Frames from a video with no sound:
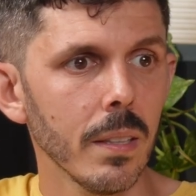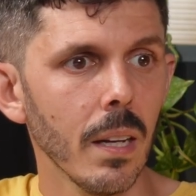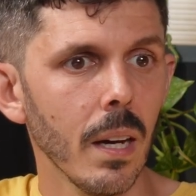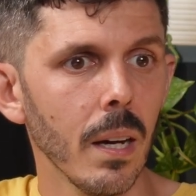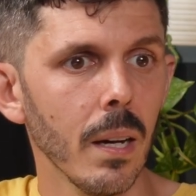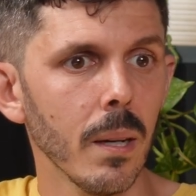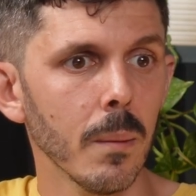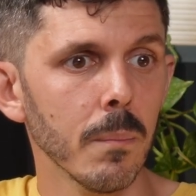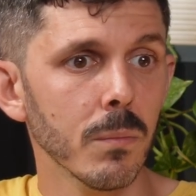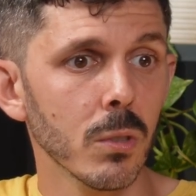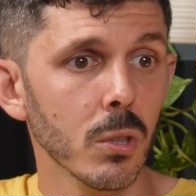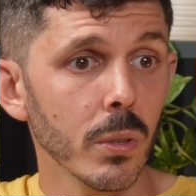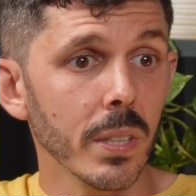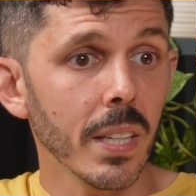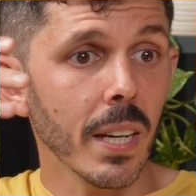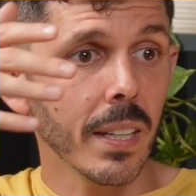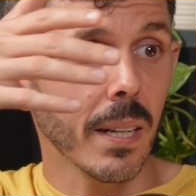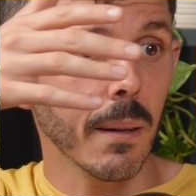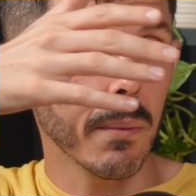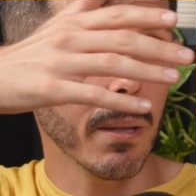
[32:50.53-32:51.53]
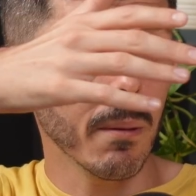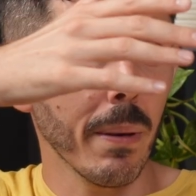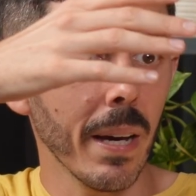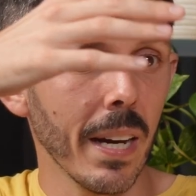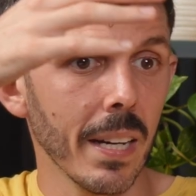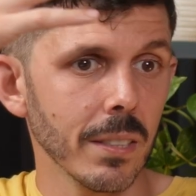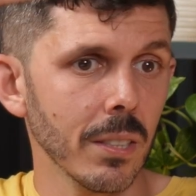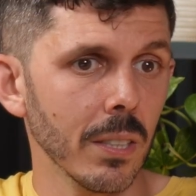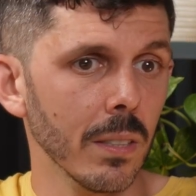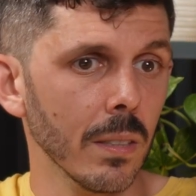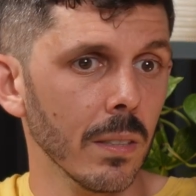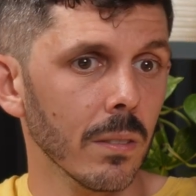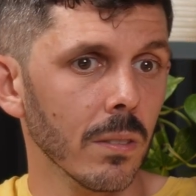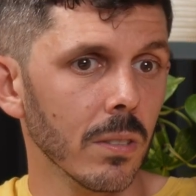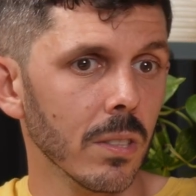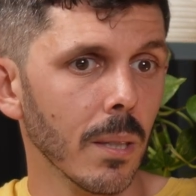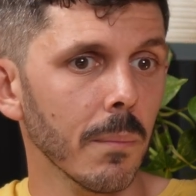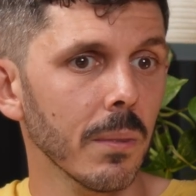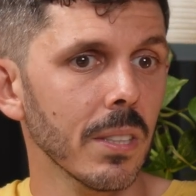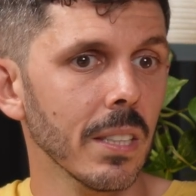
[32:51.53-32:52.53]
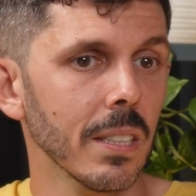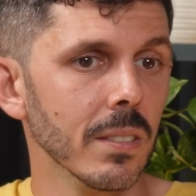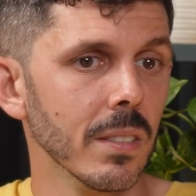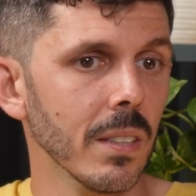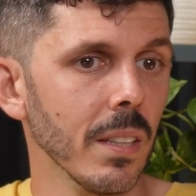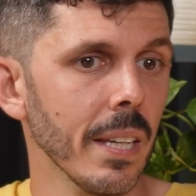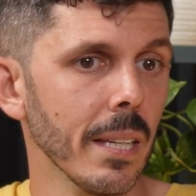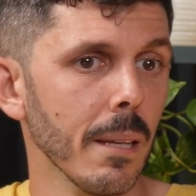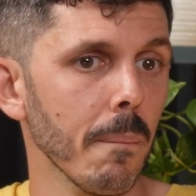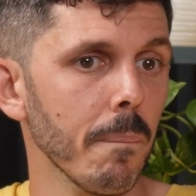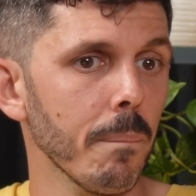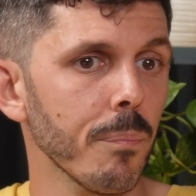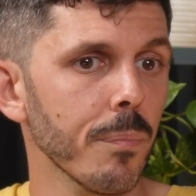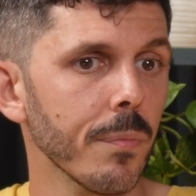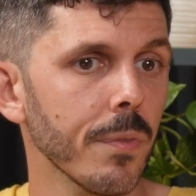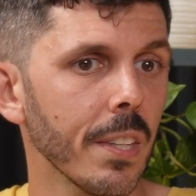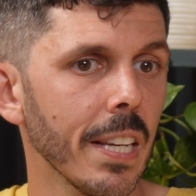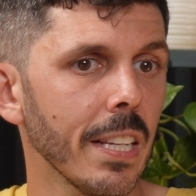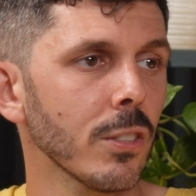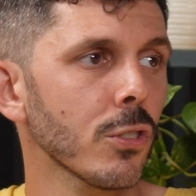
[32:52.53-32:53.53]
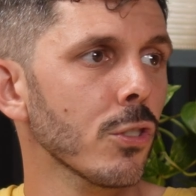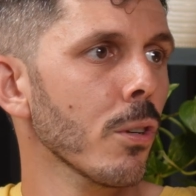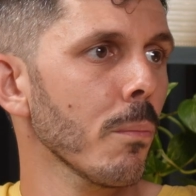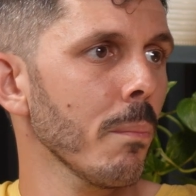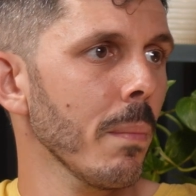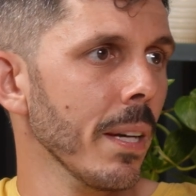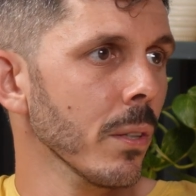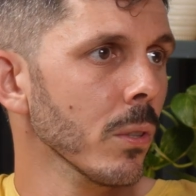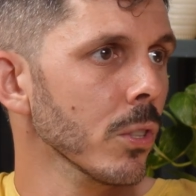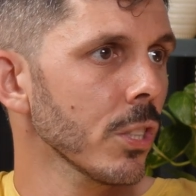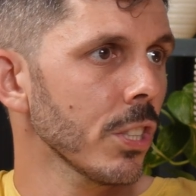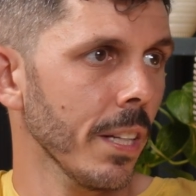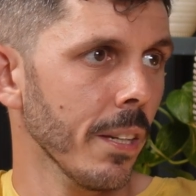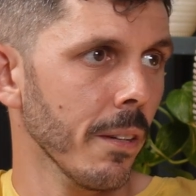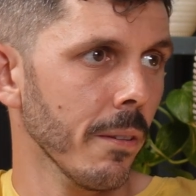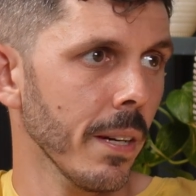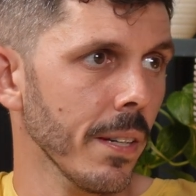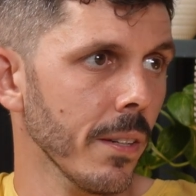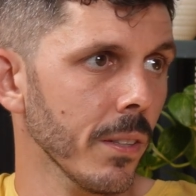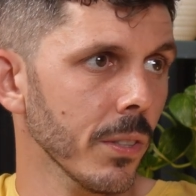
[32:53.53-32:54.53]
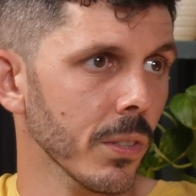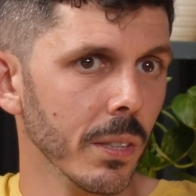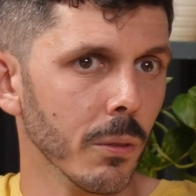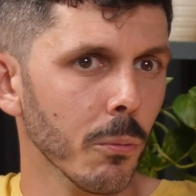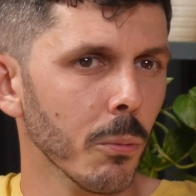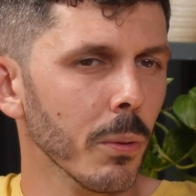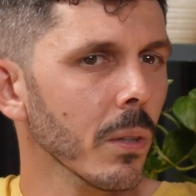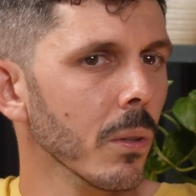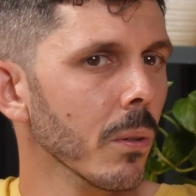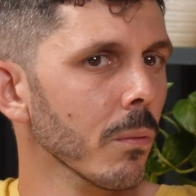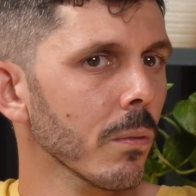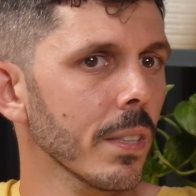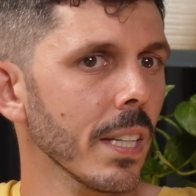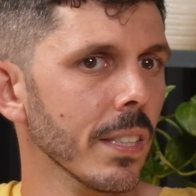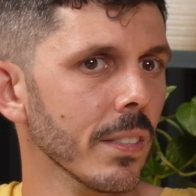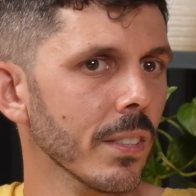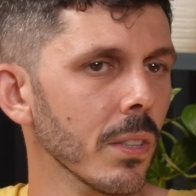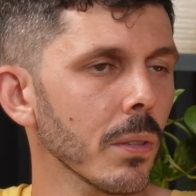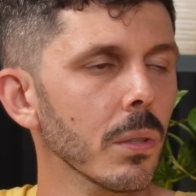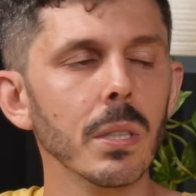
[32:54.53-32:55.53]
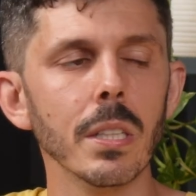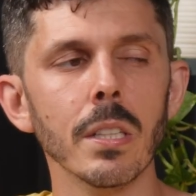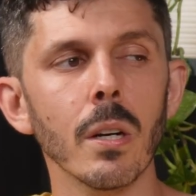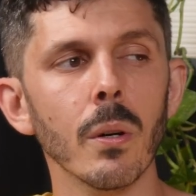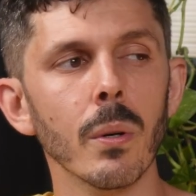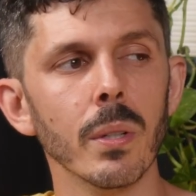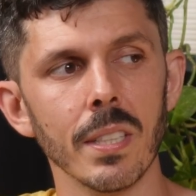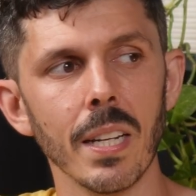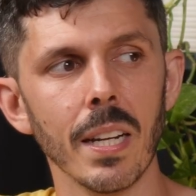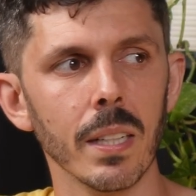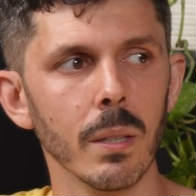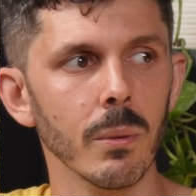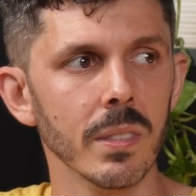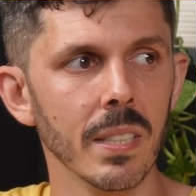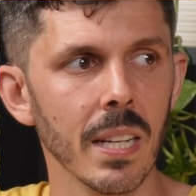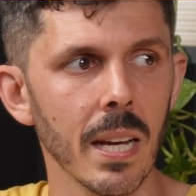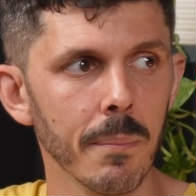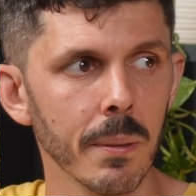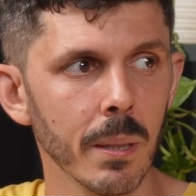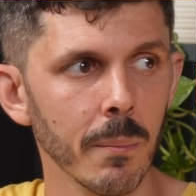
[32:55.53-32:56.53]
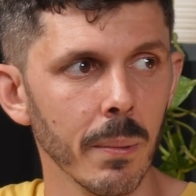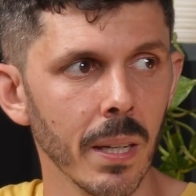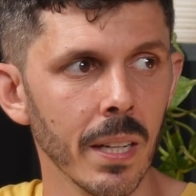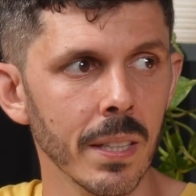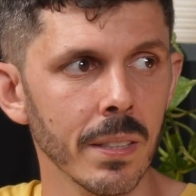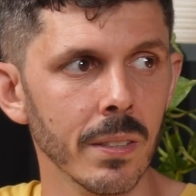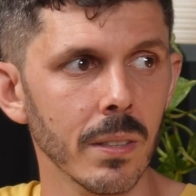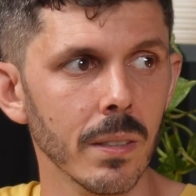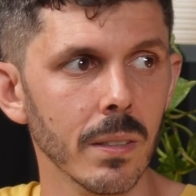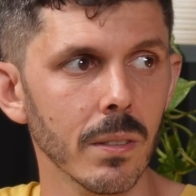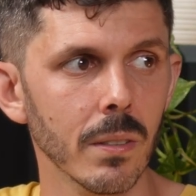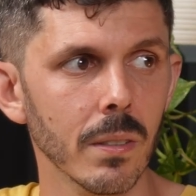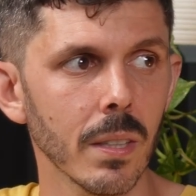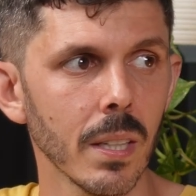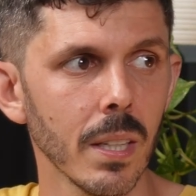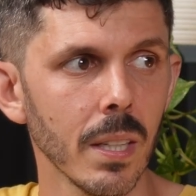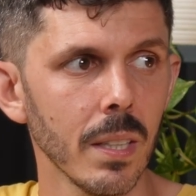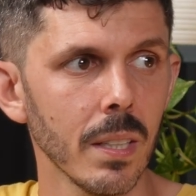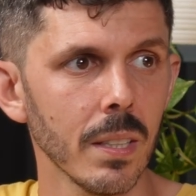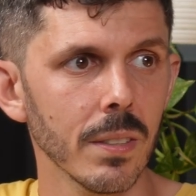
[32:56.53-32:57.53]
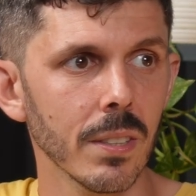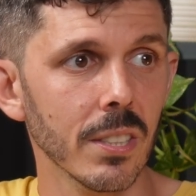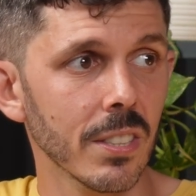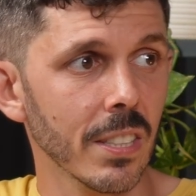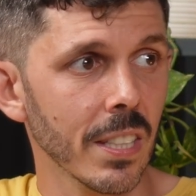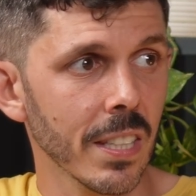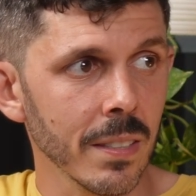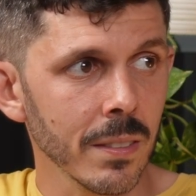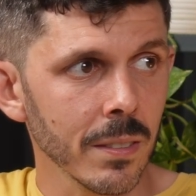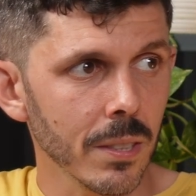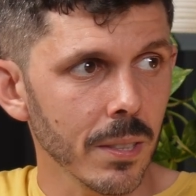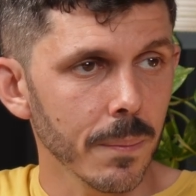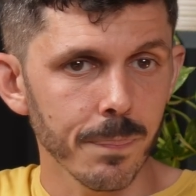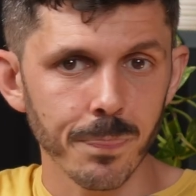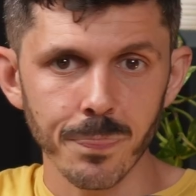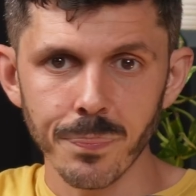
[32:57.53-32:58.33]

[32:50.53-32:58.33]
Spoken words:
Coming back to some of these like instrumental generators, like we don't necessarily know exactly what's happening behind the scenes.